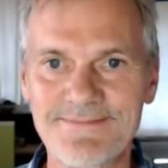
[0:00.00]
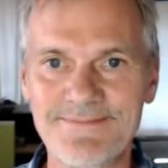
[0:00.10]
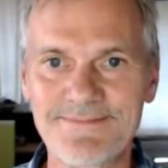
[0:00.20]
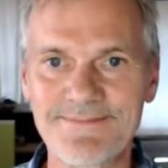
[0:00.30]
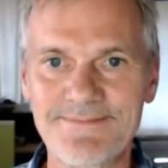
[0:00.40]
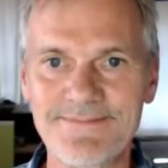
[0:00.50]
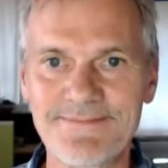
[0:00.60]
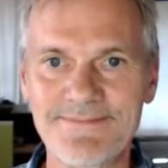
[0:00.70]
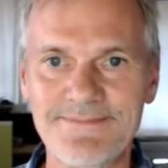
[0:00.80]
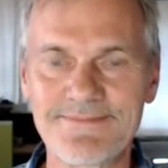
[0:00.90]

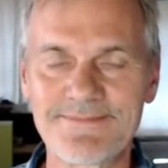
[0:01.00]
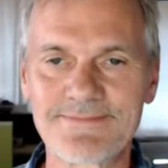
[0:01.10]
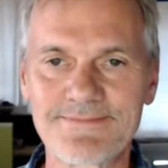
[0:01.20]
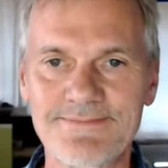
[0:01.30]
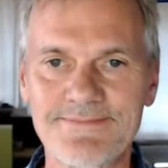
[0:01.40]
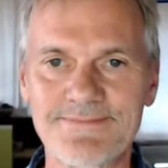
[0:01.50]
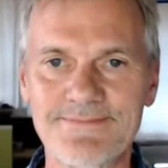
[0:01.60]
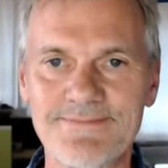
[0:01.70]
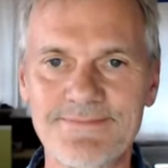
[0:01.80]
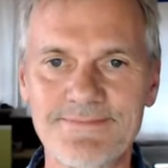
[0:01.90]

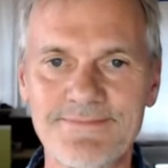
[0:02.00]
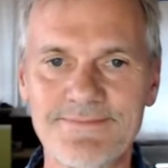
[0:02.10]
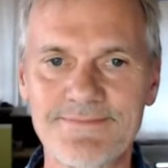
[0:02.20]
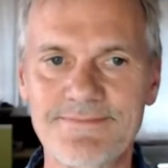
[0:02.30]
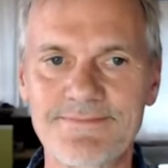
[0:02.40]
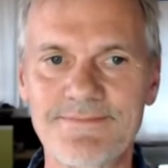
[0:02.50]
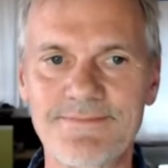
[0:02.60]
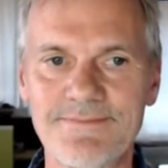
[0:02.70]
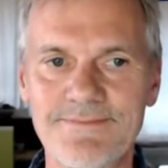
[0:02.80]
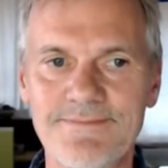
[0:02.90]

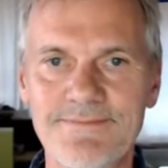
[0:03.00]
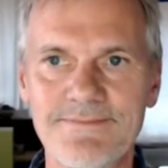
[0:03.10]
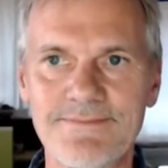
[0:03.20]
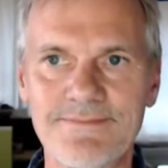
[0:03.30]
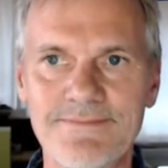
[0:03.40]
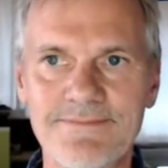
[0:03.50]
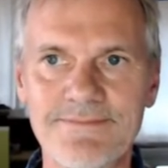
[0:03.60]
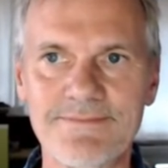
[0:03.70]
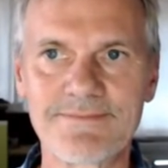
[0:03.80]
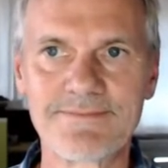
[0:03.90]

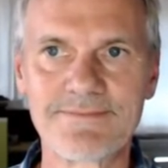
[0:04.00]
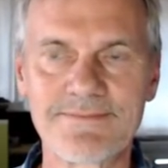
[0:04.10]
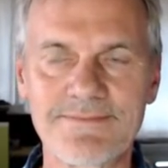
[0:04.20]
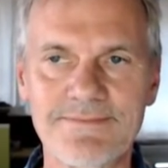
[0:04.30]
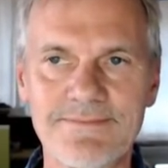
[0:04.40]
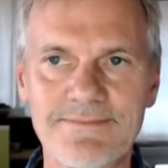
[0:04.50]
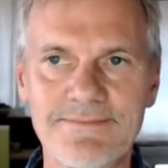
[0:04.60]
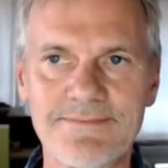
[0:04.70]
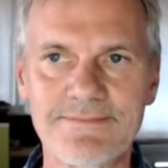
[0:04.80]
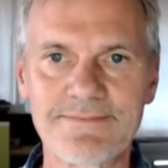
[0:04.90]
[no speech]